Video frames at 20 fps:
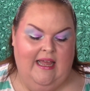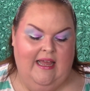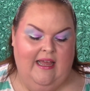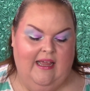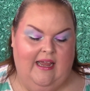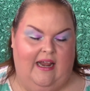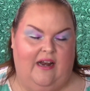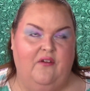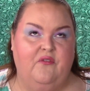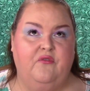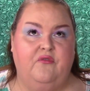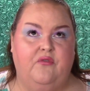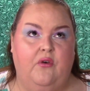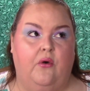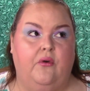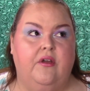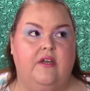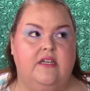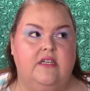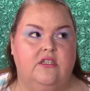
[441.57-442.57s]
kind of
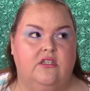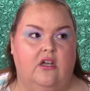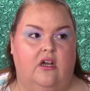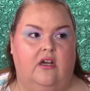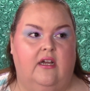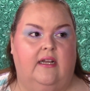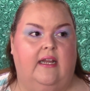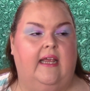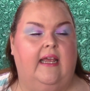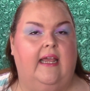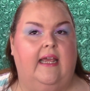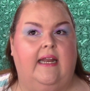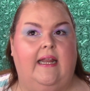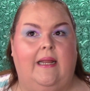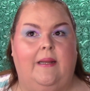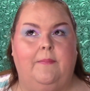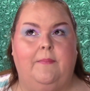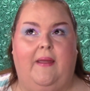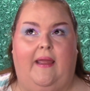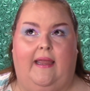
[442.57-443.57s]
focus on
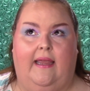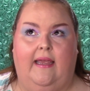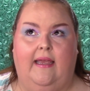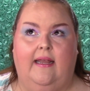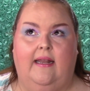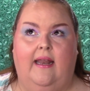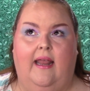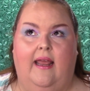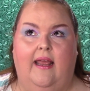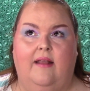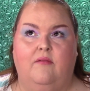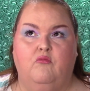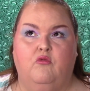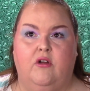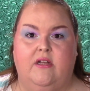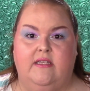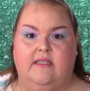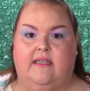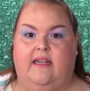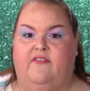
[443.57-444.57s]
hitting pan and
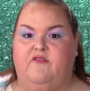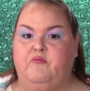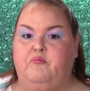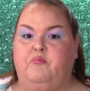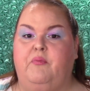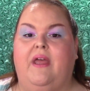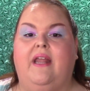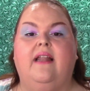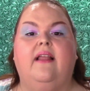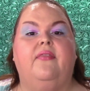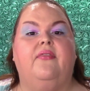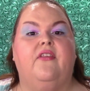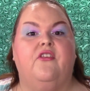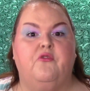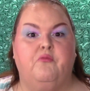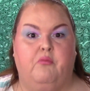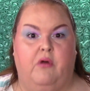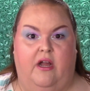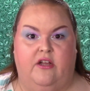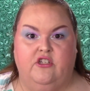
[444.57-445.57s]
ones that have been in
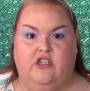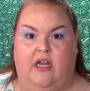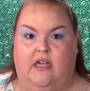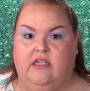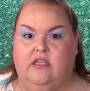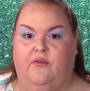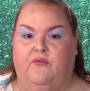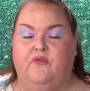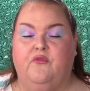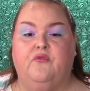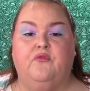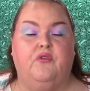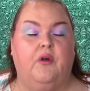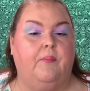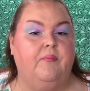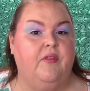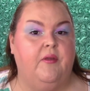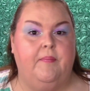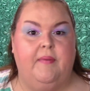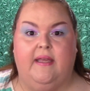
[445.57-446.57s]
this project
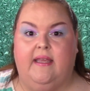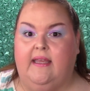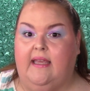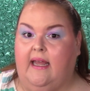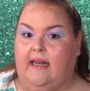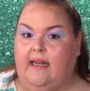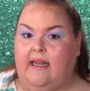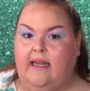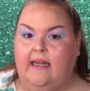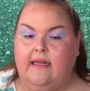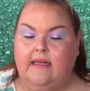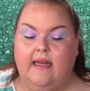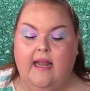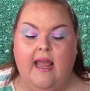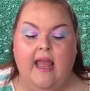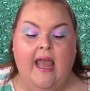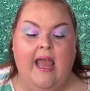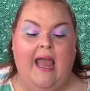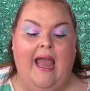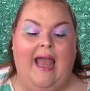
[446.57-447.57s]
from the beginning.
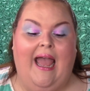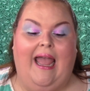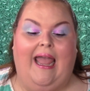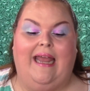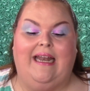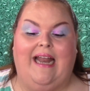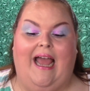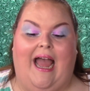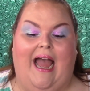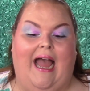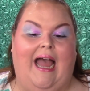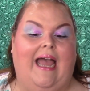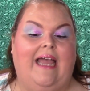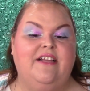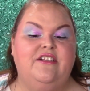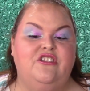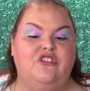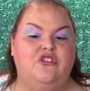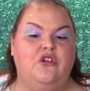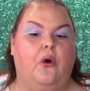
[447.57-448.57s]
And
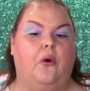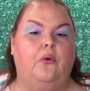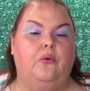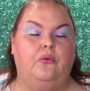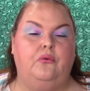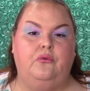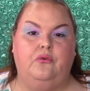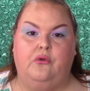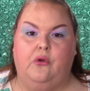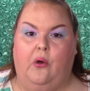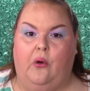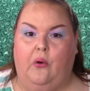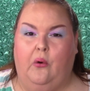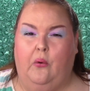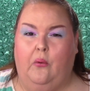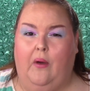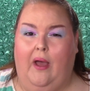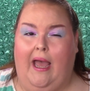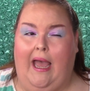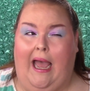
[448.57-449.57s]
I don't
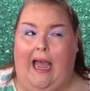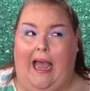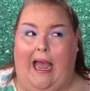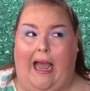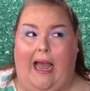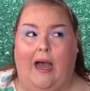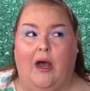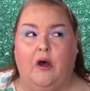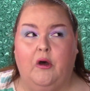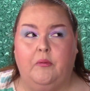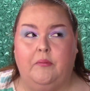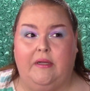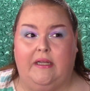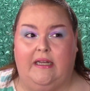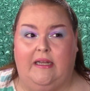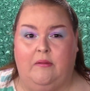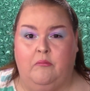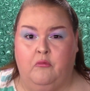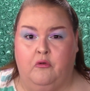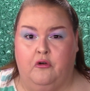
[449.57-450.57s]
know how
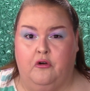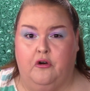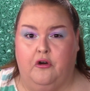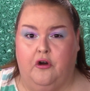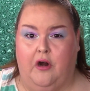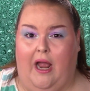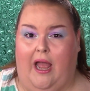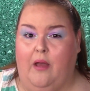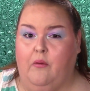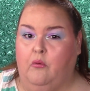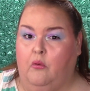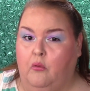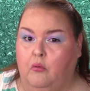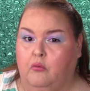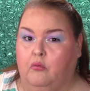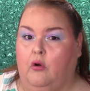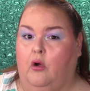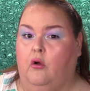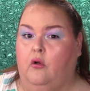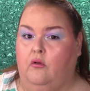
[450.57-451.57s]
many more I will
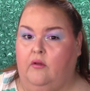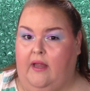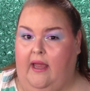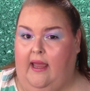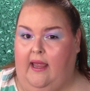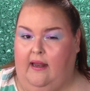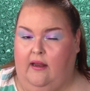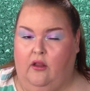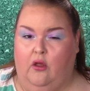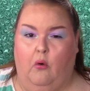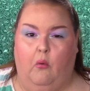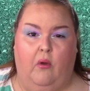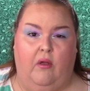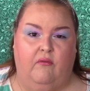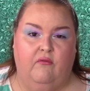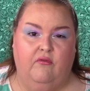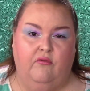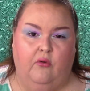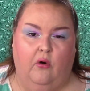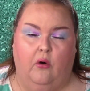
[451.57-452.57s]
roll in
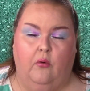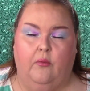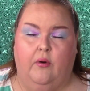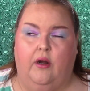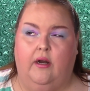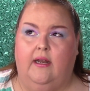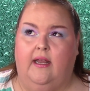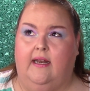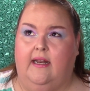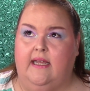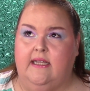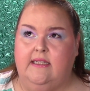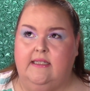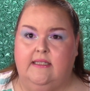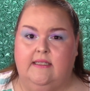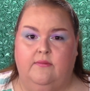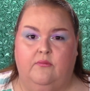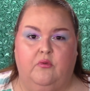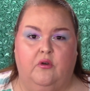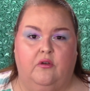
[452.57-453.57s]
going forward. It
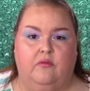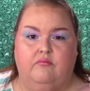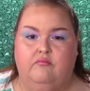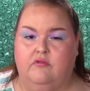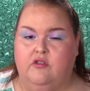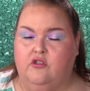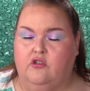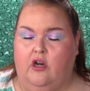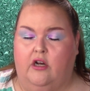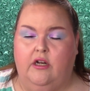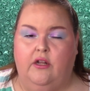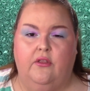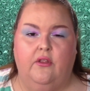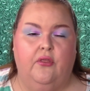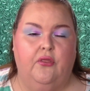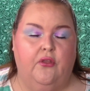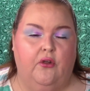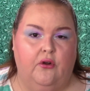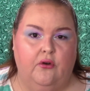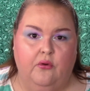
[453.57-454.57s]
is, we're starting the
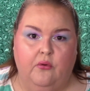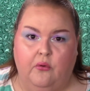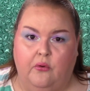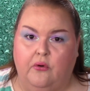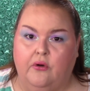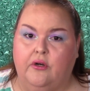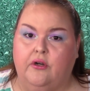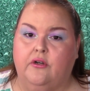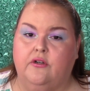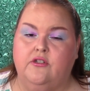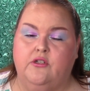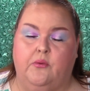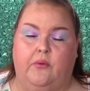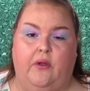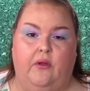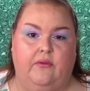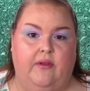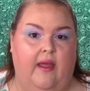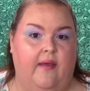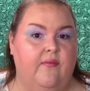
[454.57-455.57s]
third quarter, so
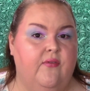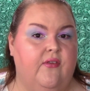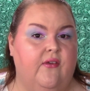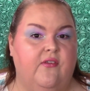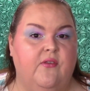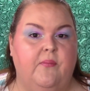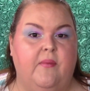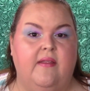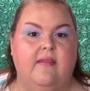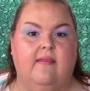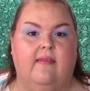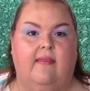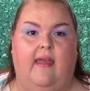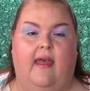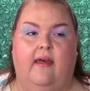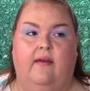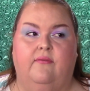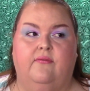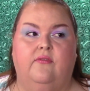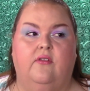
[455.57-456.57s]
we only have six months
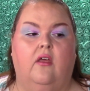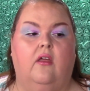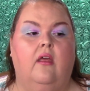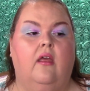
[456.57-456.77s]
left.